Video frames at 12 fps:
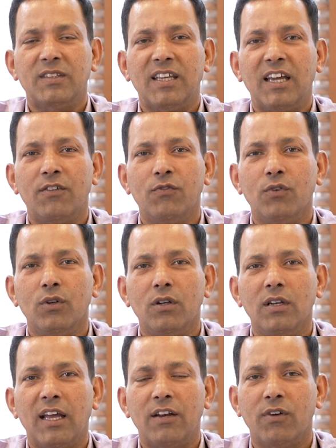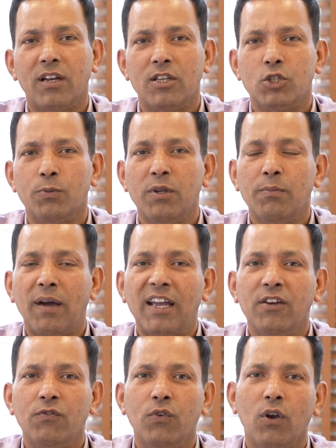careful and one has to be
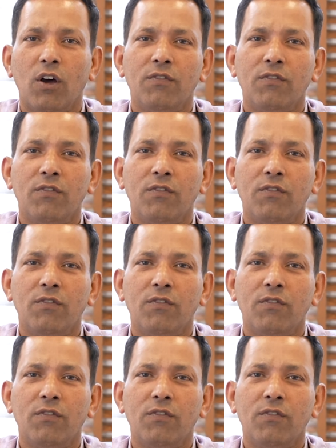mindful